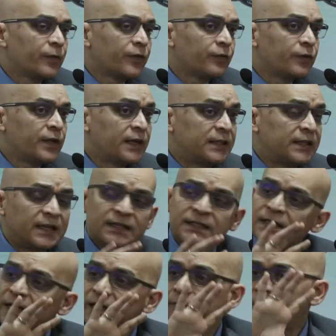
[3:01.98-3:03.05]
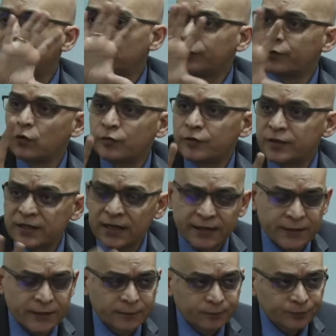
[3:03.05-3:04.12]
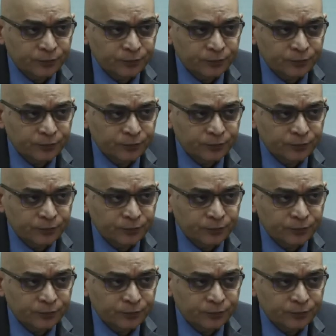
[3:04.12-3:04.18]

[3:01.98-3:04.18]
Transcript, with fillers: so that there is an element of oversight.